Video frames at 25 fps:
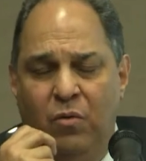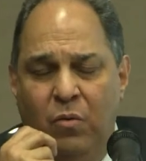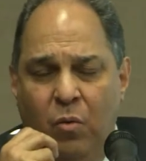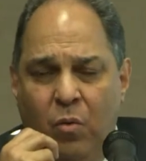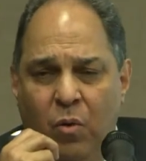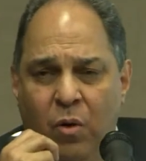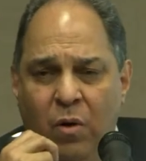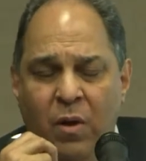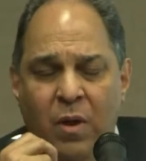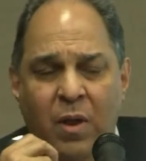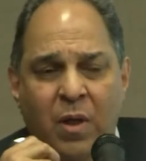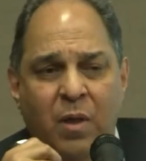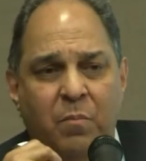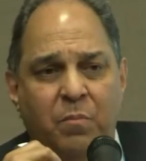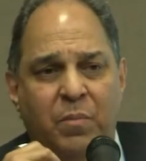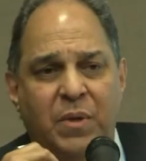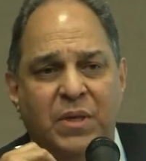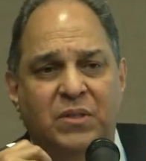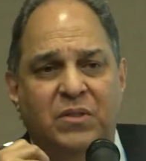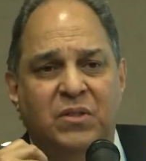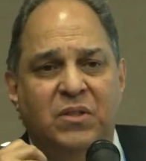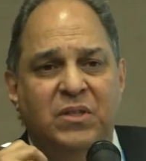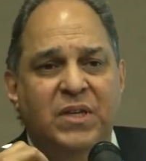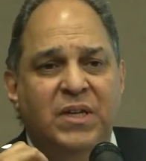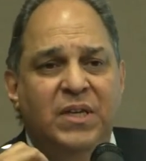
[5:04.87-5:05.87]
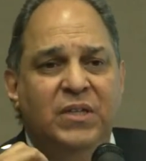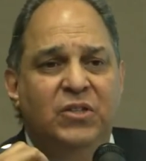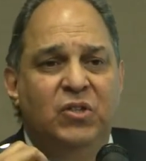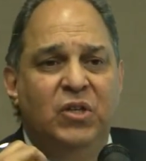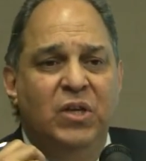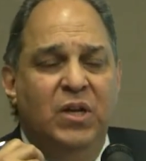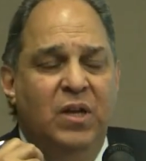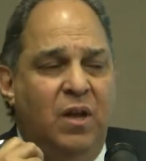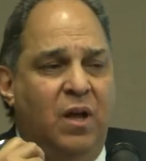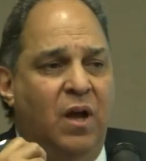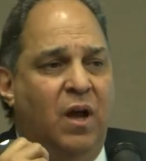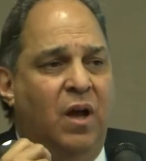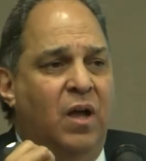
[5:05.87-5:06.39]
or
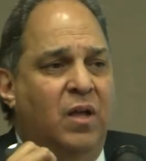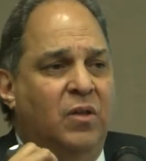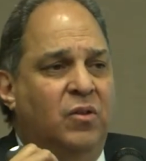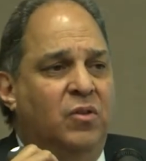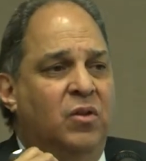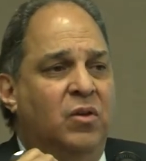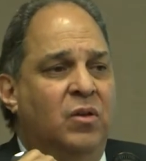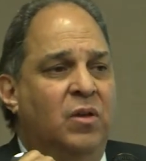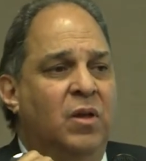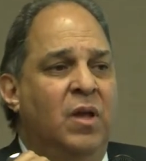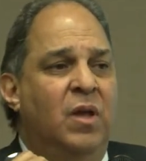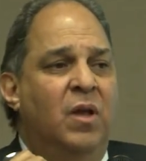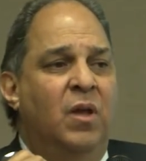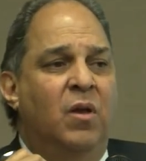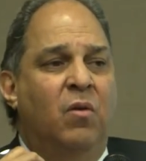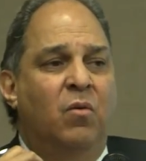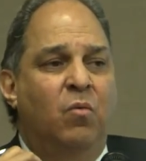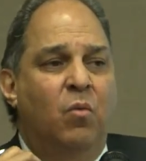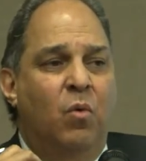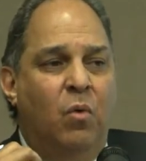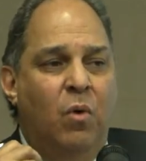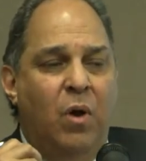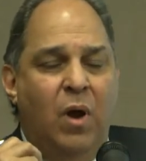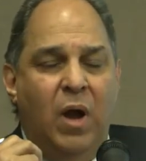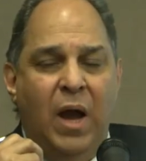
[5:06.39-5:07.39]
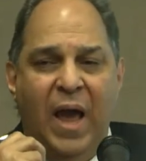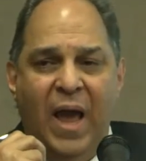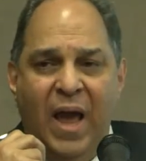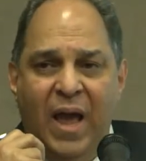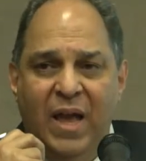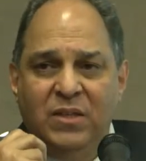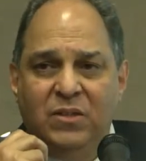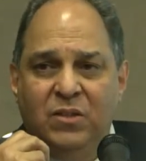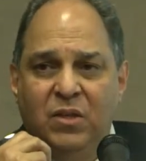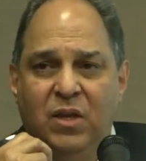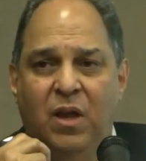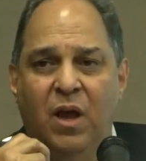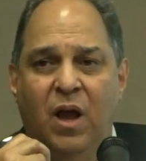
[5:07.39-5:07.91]
beseeching God, to
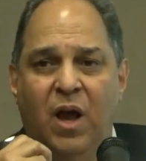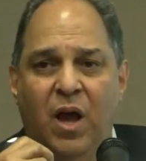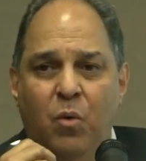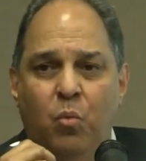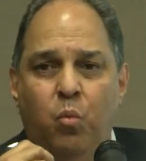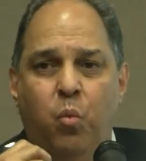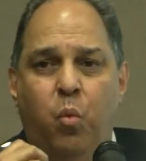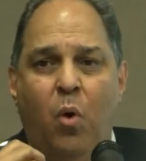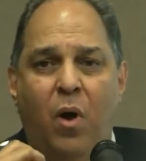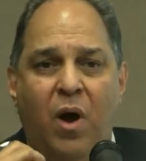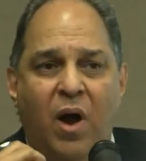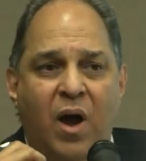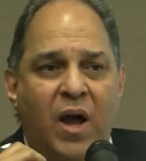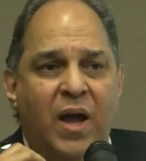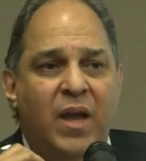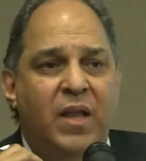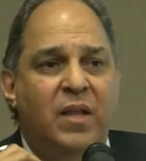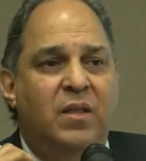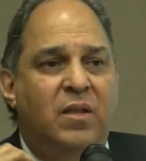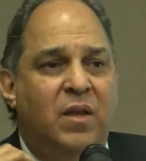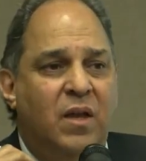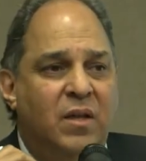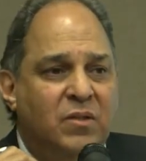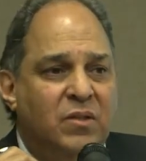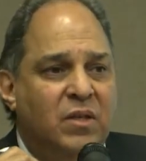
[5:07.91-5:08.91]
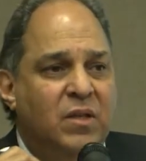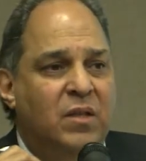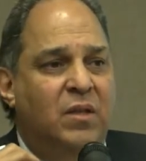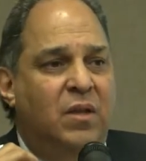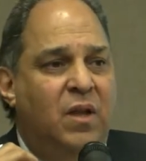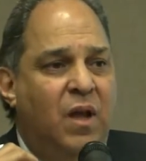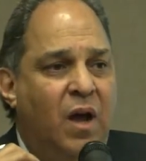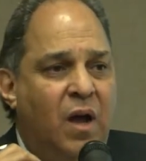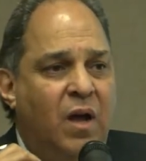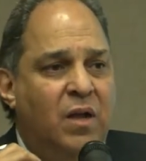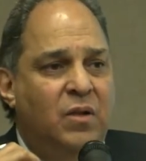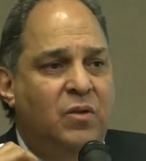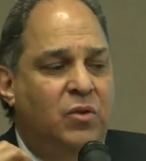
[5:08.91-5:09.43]
ask God, why doesn't
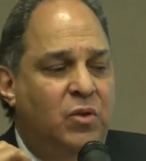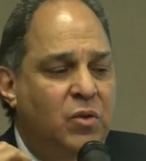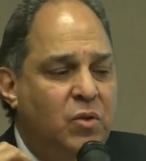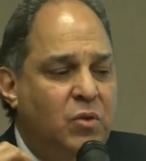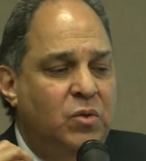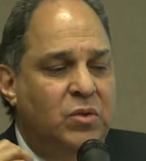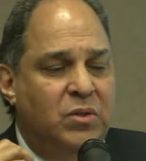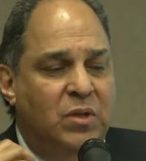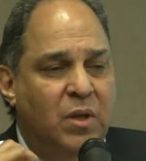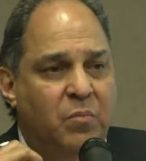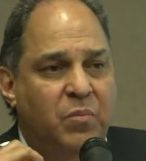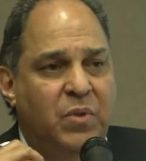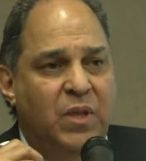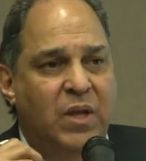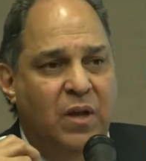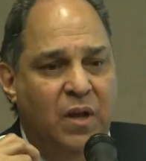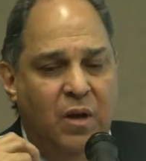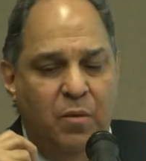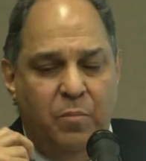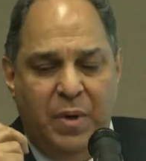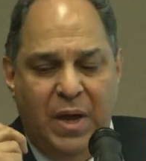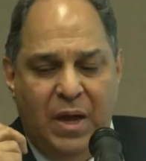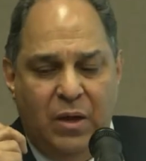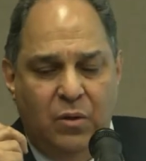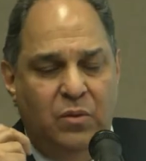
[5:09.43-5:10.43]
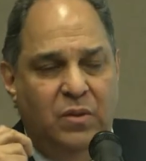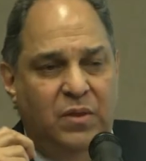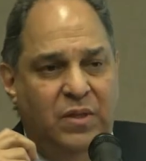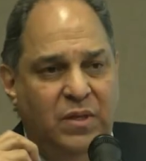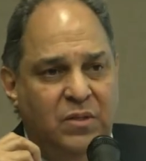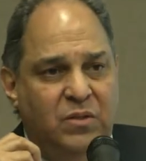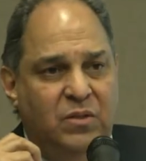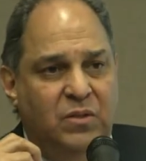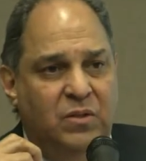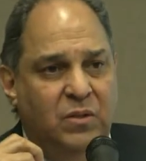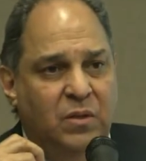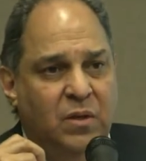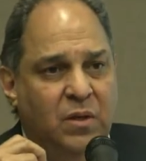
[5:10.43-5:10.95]
God do something about
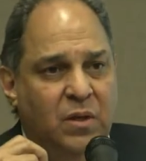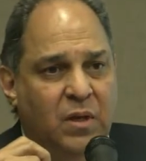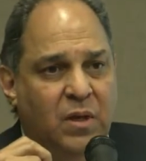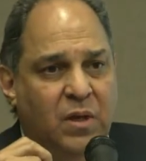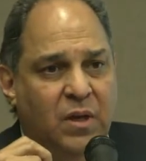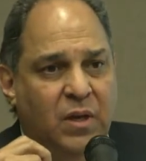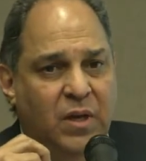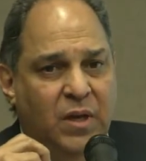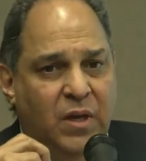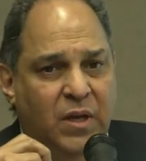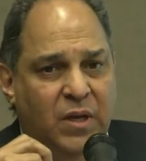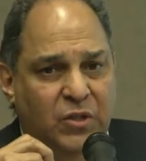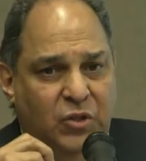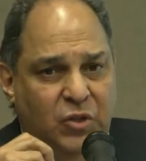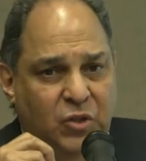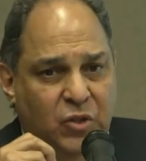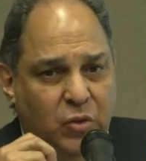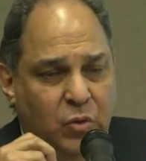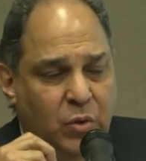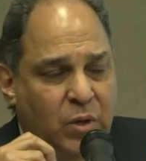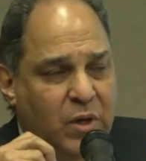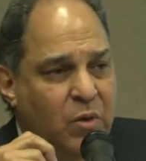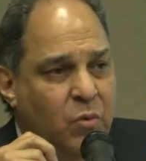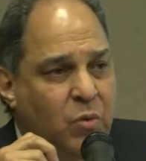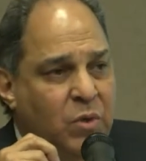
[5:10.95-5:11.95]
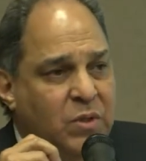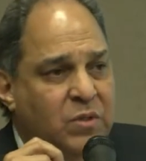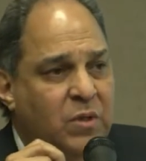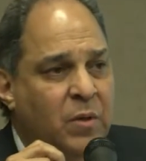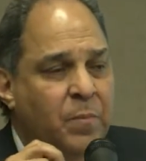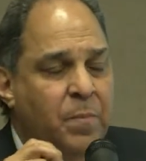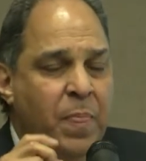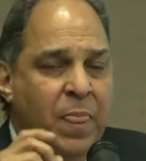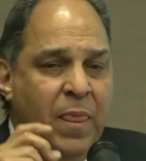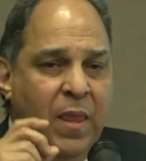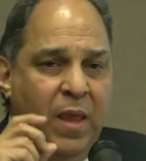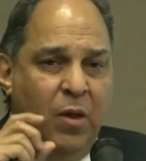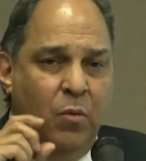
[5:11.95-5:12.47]
this issue? It was
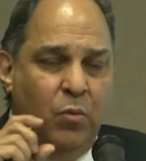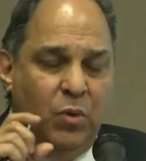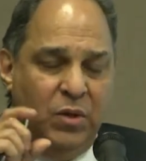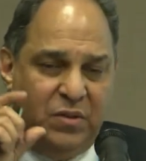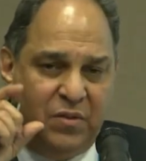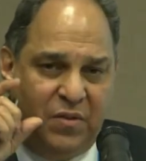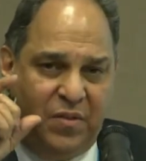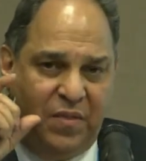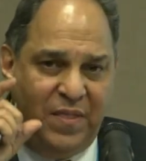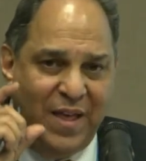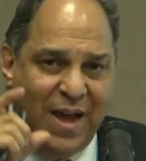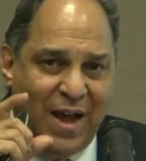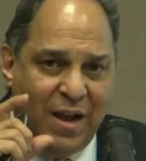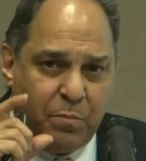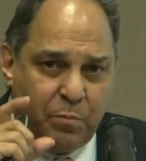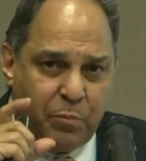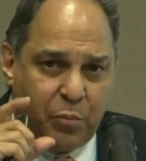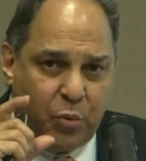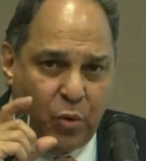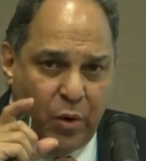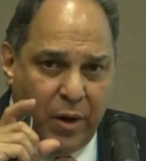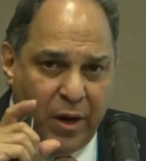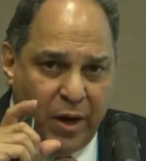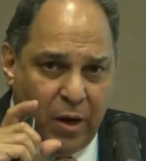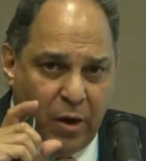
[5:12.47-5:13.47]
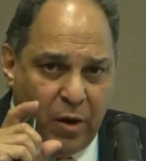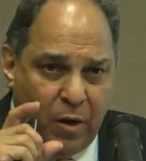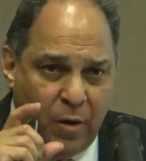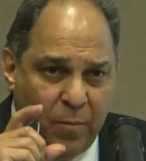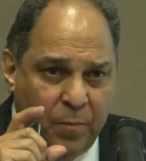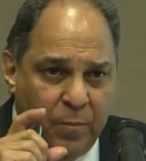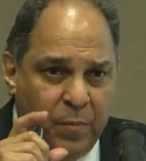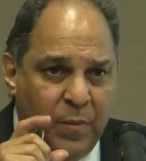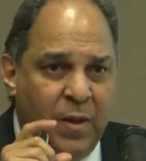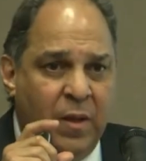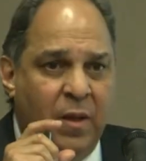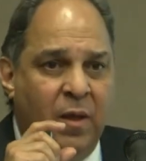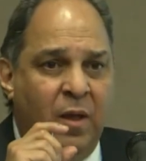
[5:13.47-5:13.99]
that prayer.
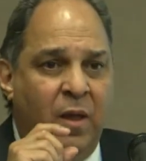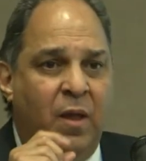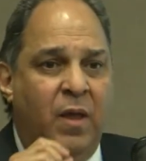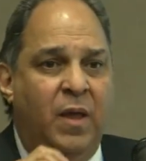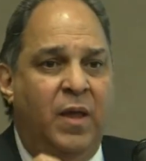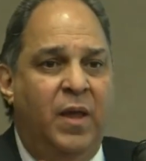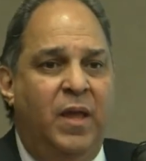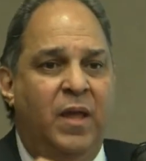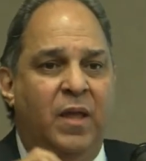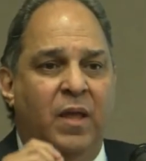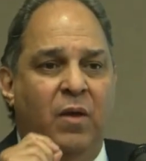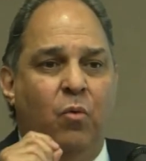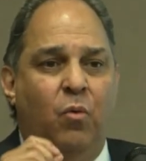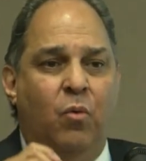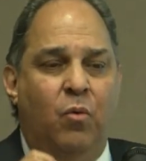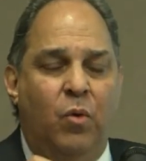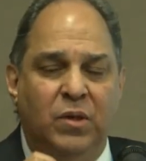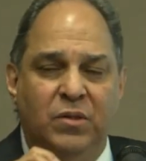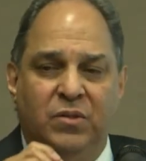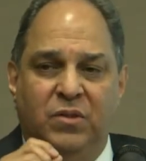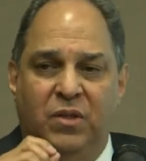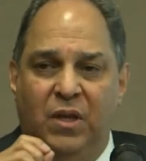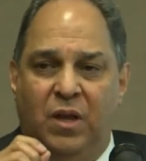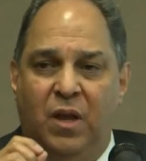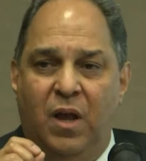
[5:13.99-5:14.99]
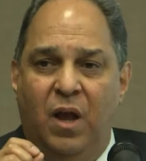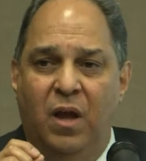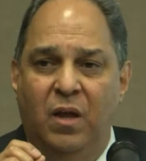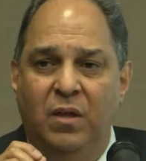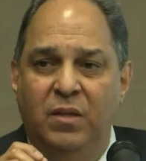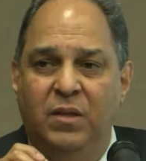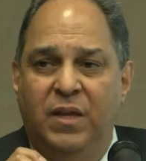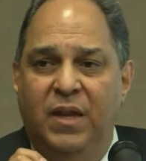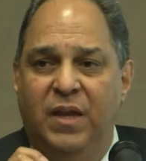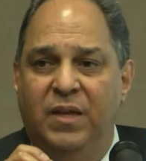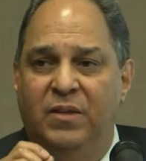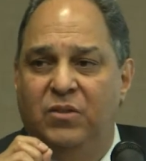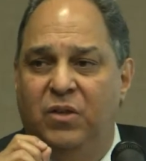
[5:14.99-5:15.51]
It was the
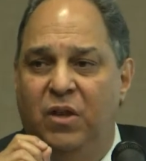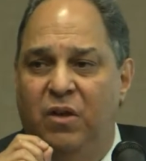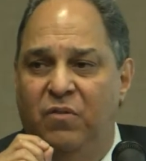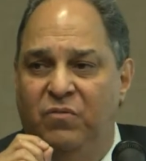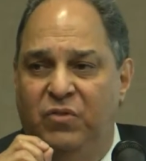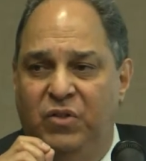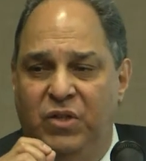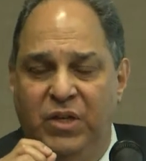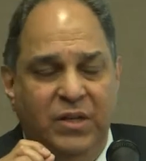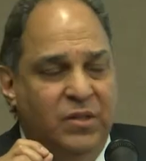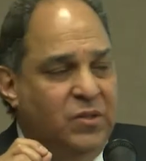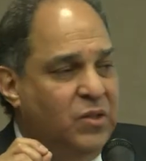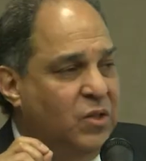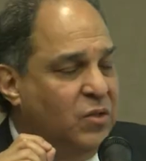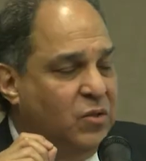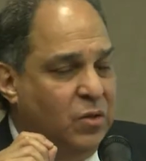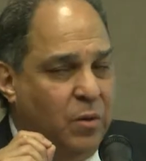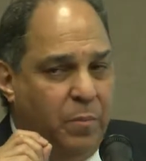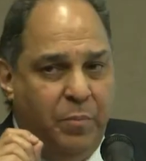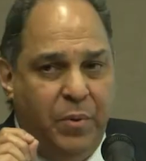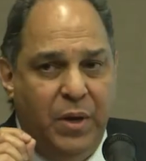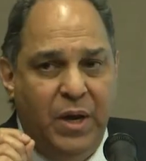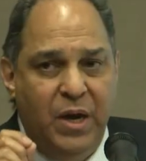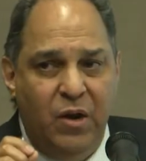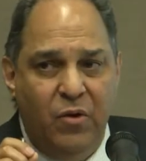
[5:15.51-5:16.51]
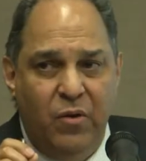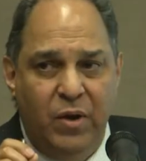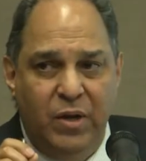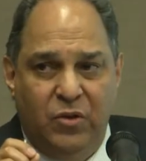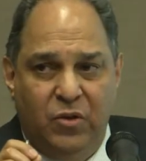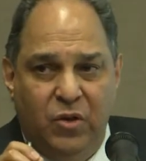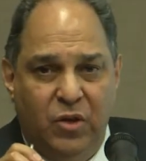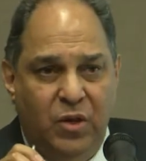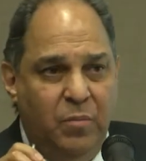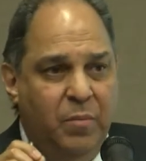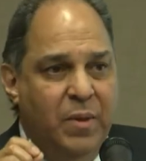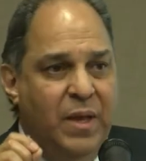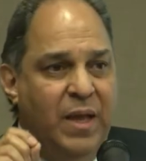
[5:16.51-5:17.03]
context of Jesus appearing to
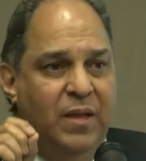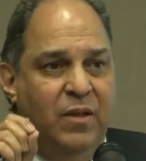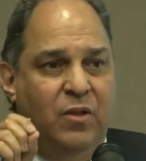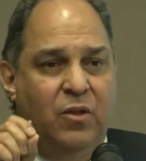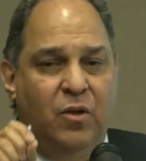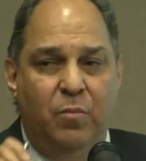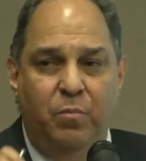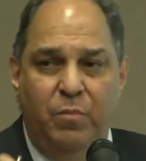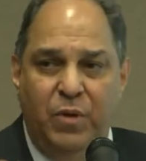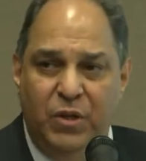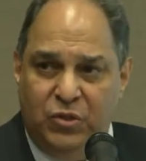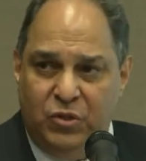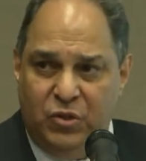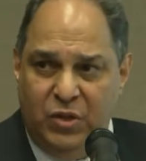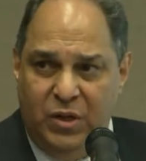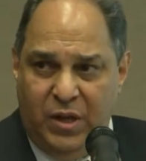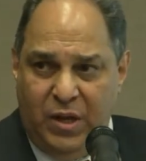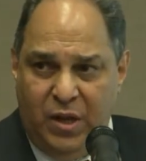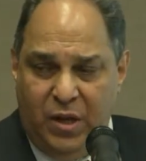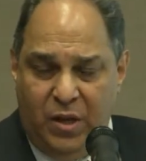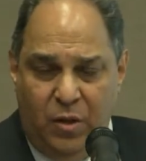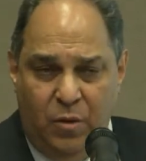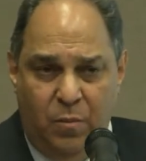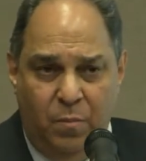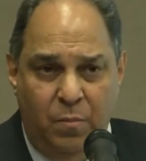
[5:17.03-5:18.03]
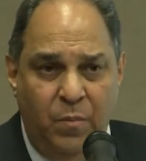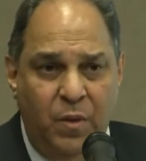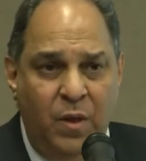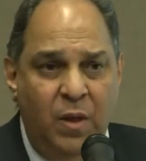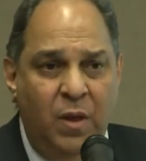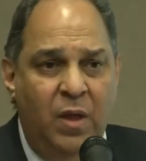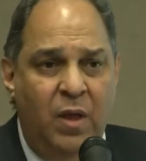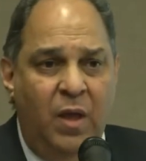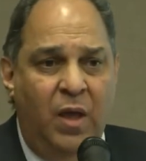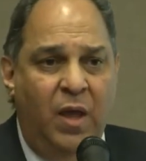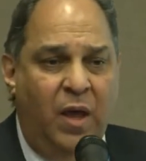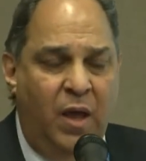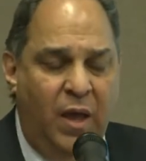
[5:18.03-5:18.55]
him and commissioning him,
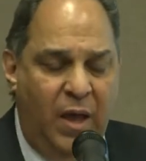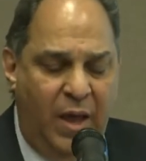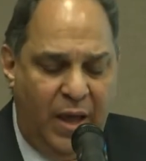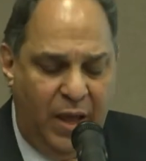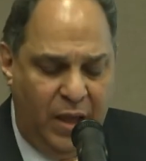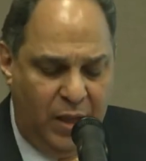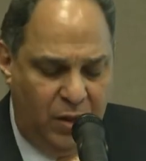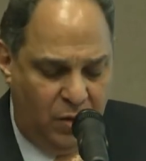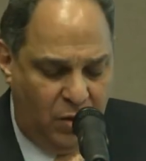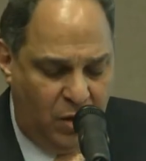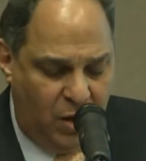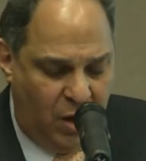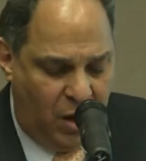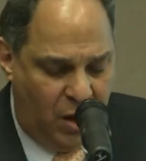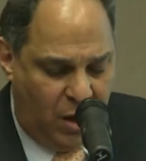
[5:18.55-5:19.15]
and